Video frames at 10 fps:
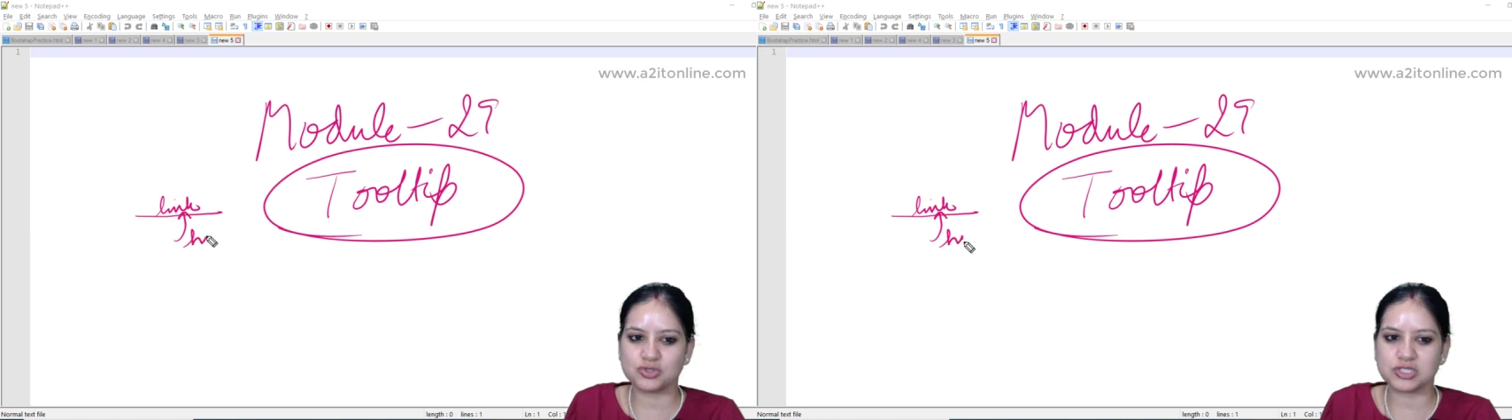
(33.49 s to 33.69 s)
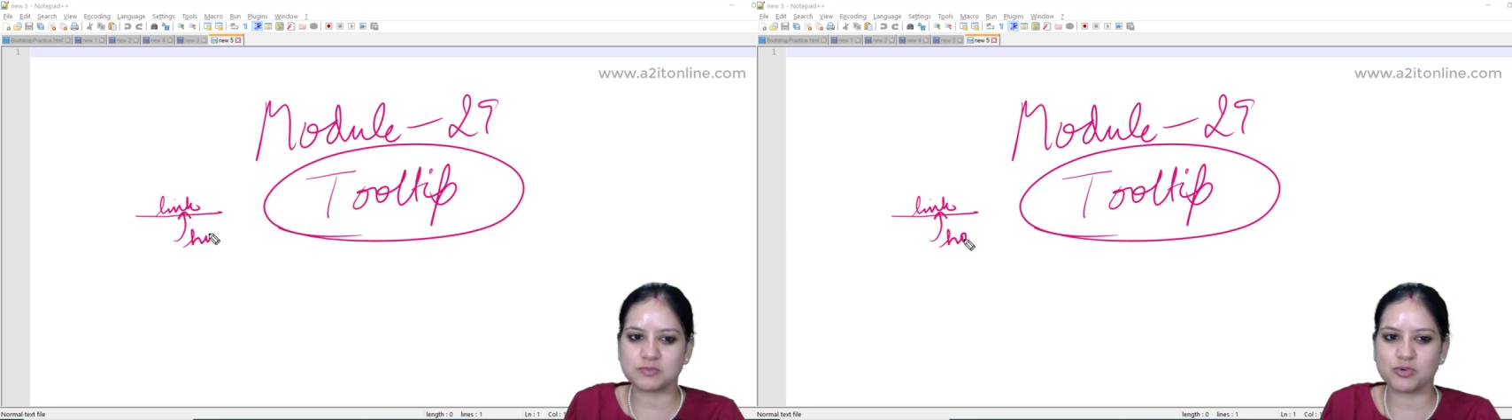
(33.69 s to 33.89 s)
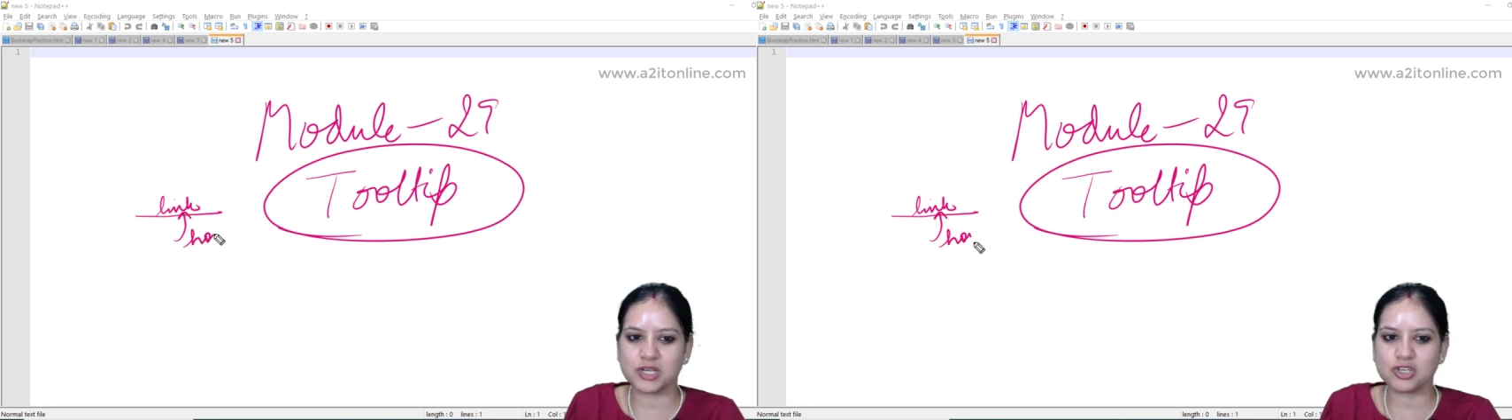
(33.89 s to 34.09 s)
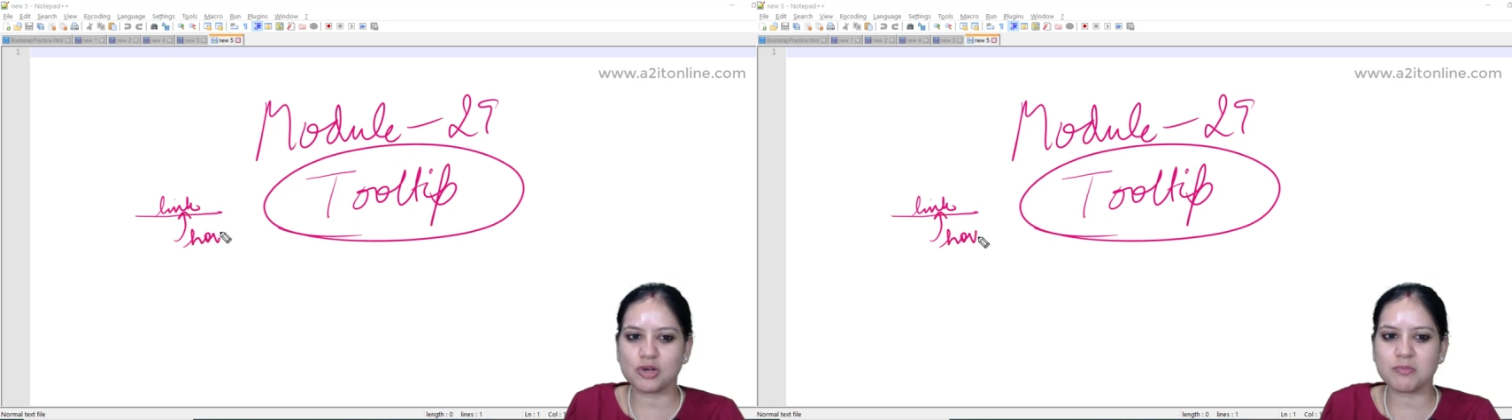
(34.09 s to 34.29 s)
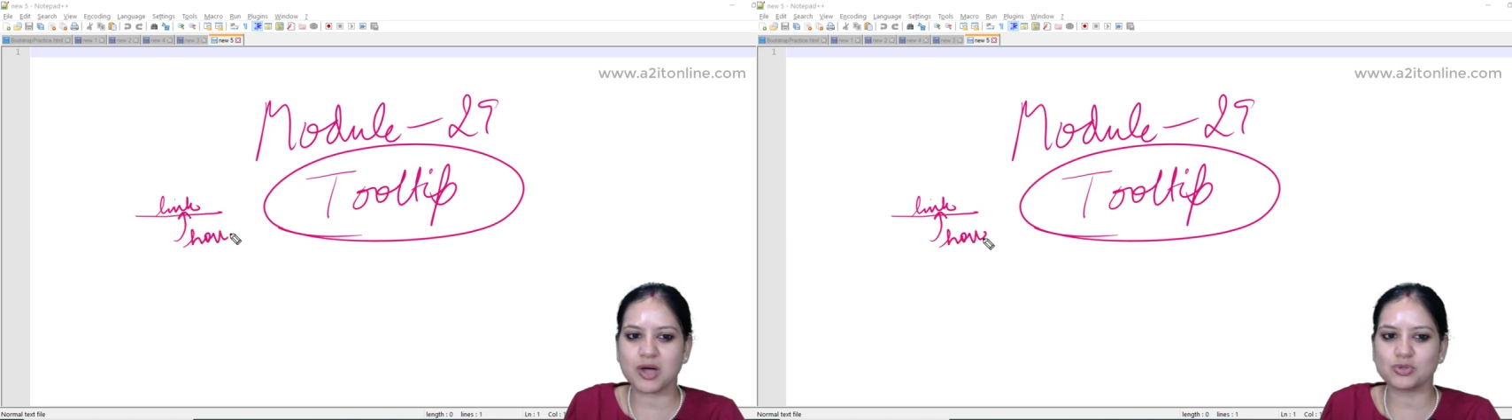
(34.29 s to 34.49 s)
you just bring
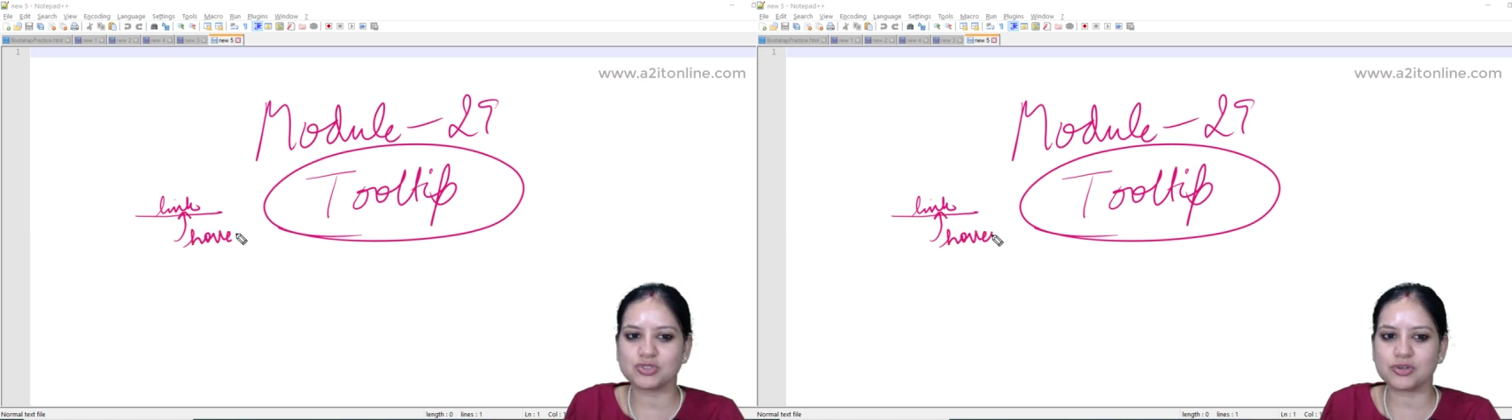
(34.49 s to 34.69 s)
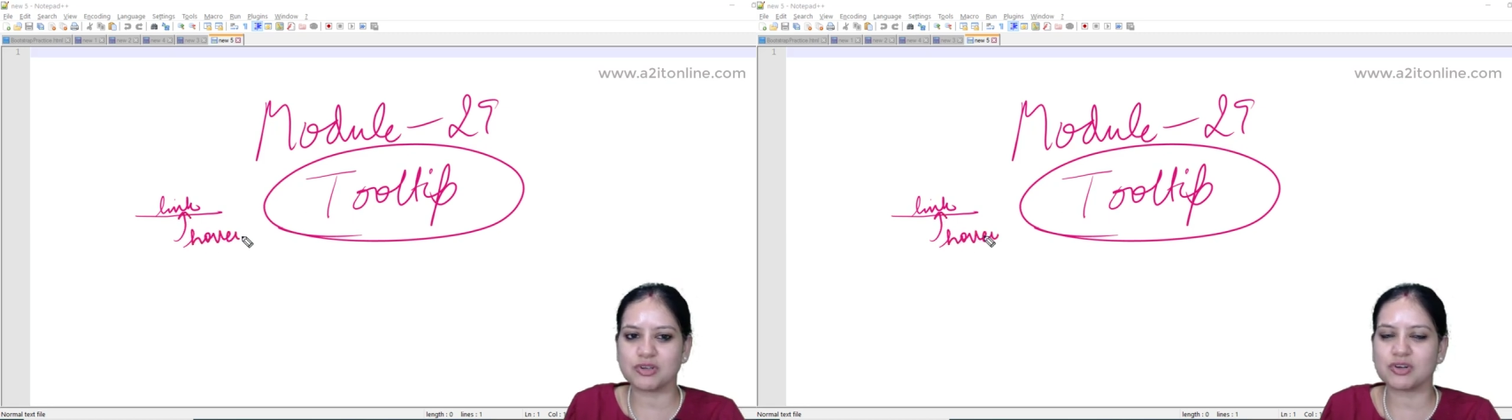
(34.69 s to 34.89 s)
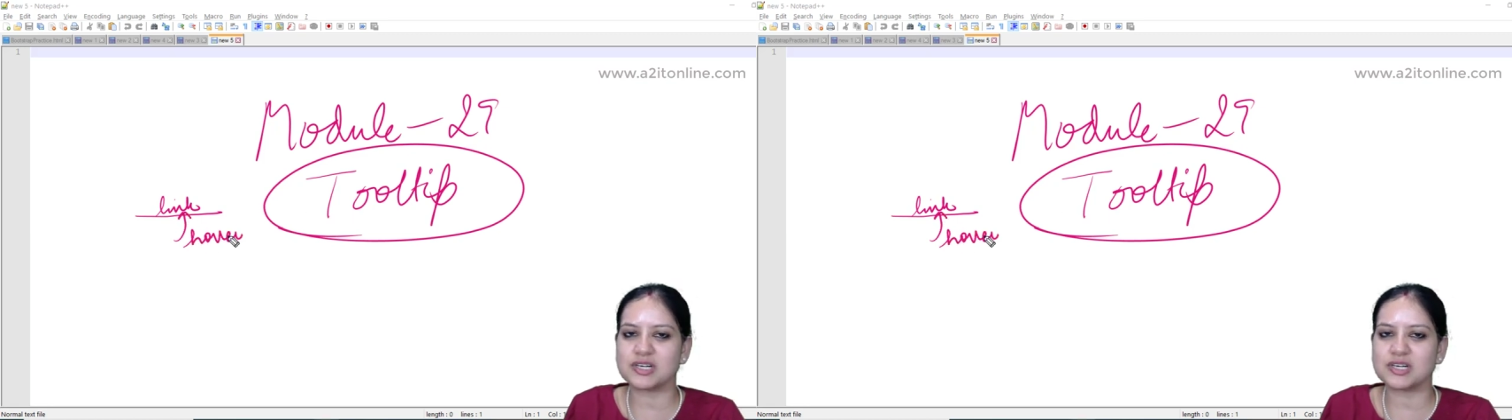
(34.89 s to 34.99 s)
your mouse or your